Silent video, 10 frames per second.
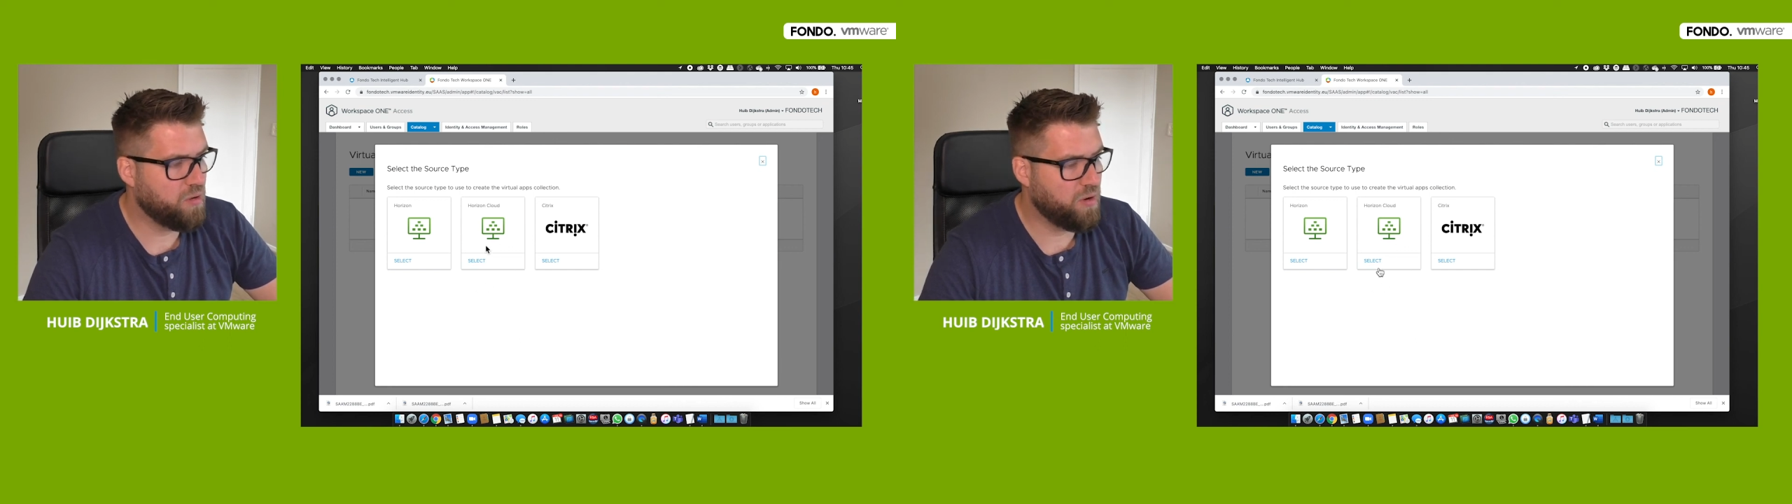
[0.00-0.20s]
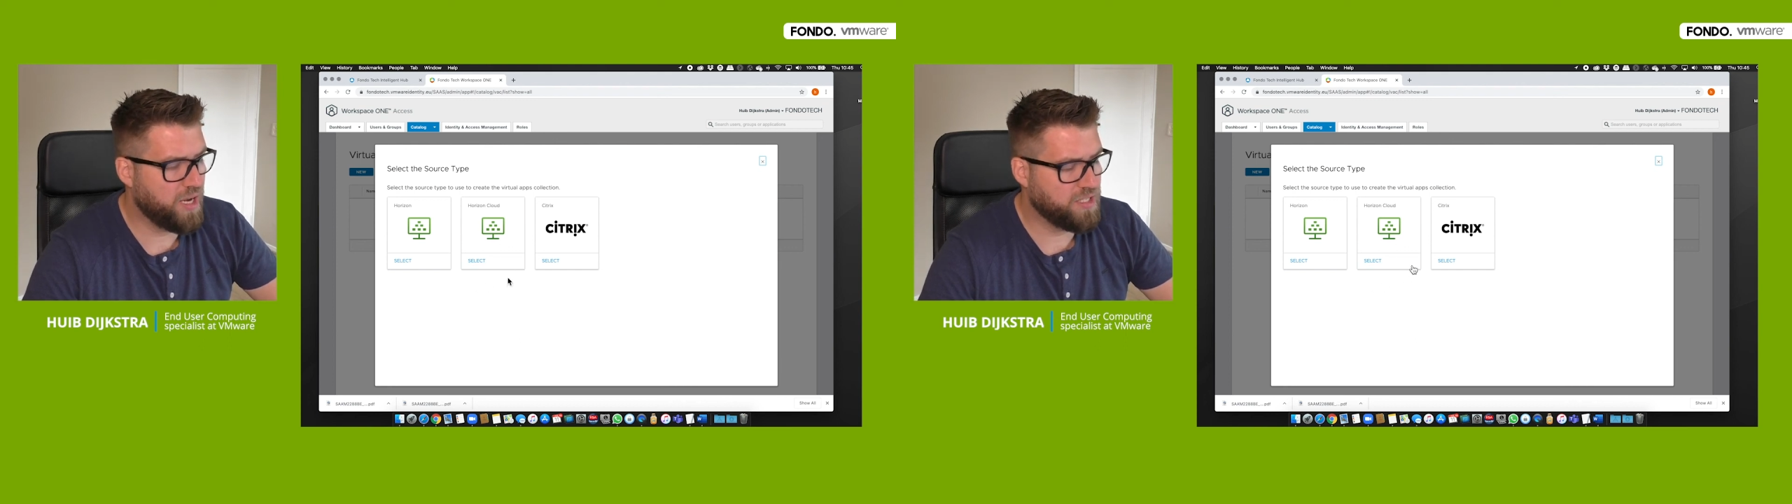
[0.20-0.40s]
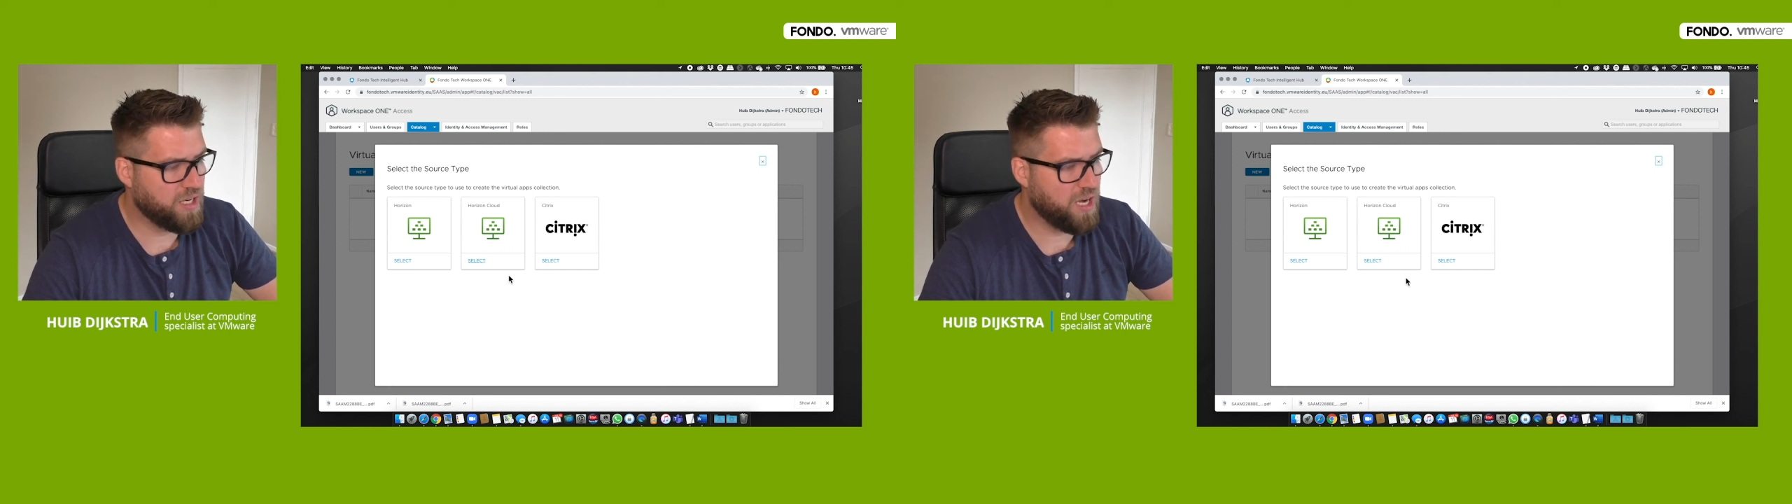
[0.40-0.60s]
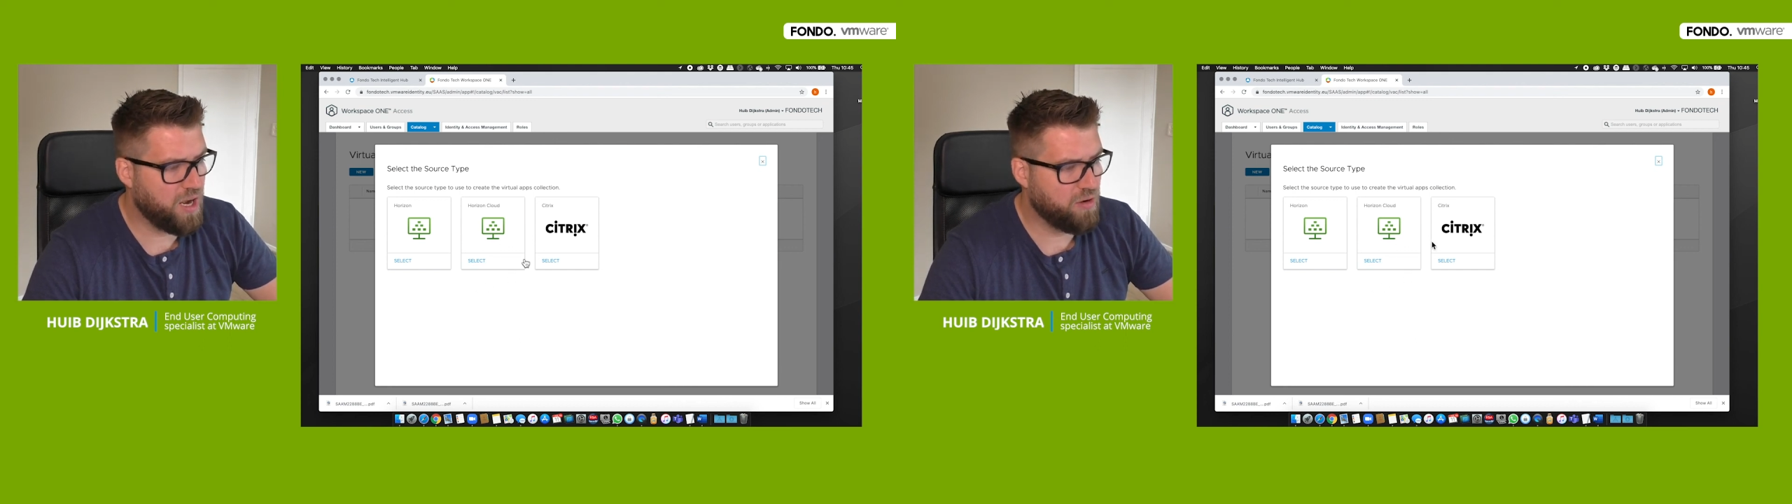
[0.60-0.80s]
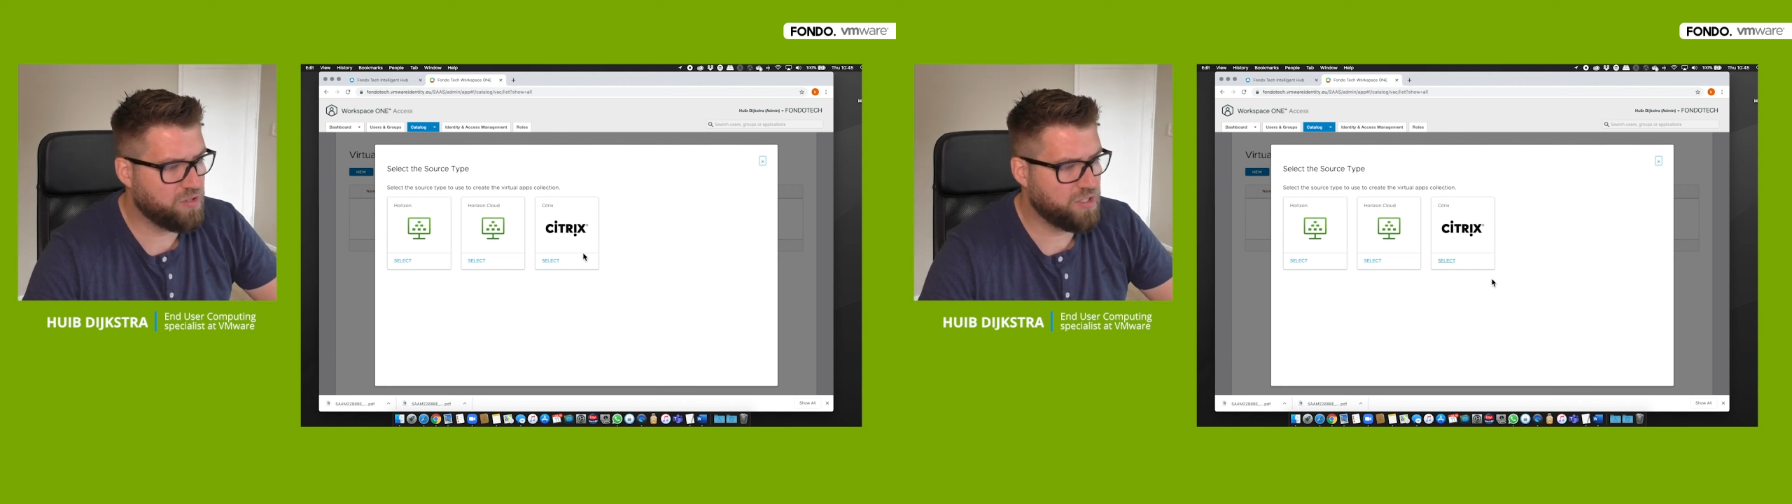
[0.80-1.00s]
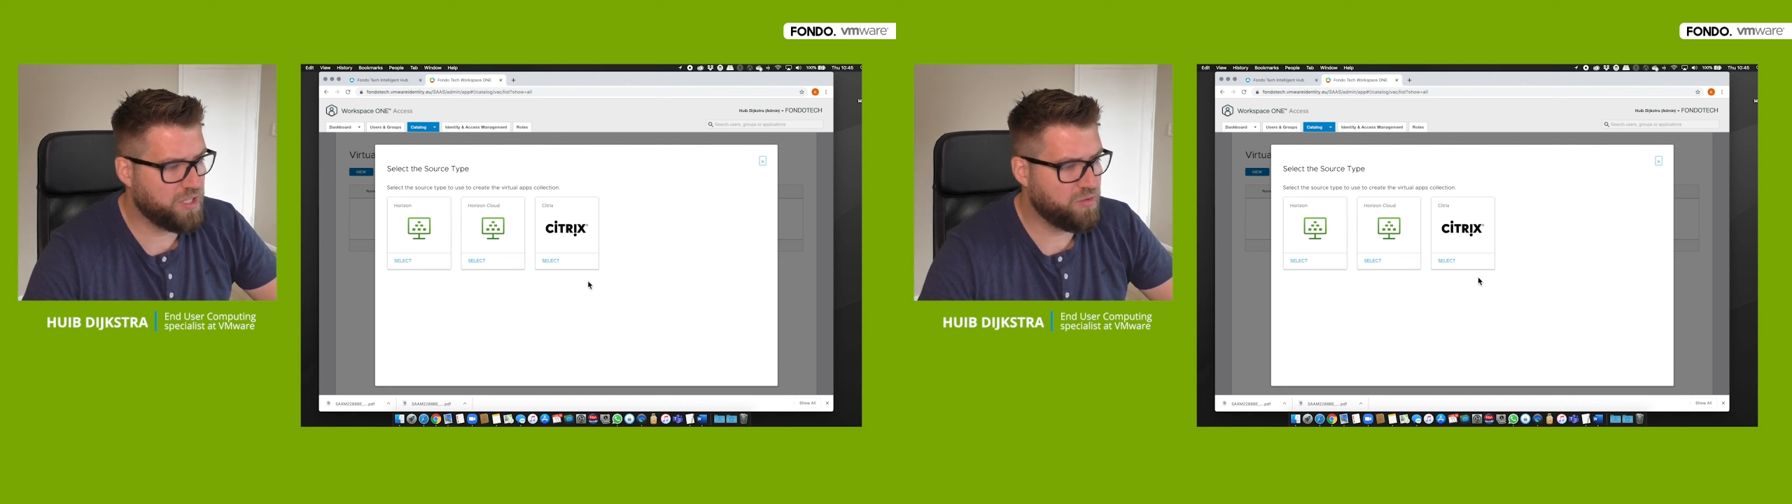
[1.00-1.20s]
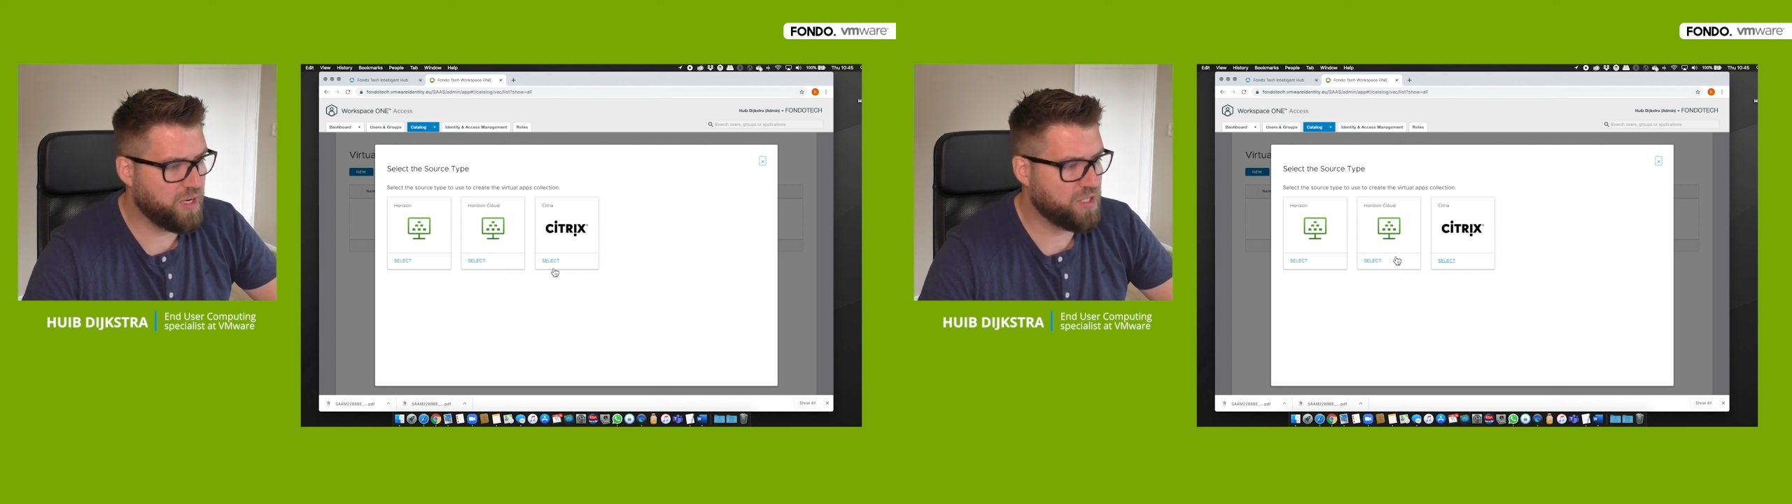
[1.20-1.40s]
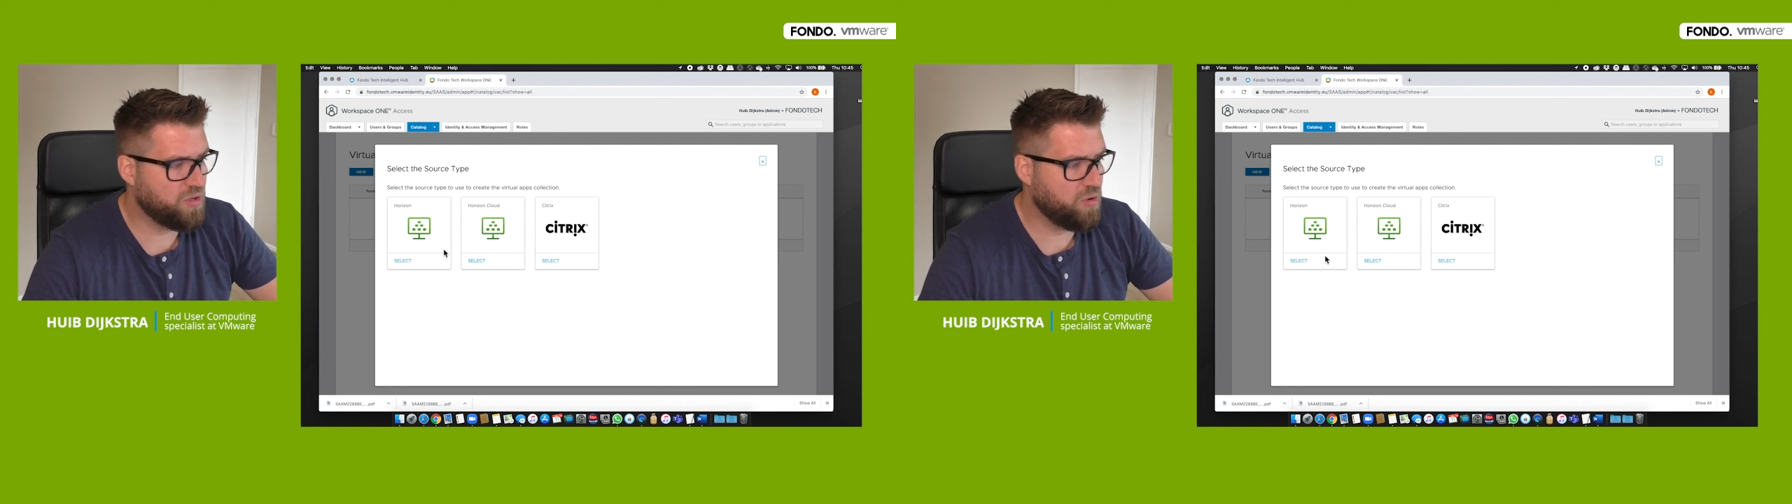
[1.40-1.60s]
Horizon Cloud, Citrix,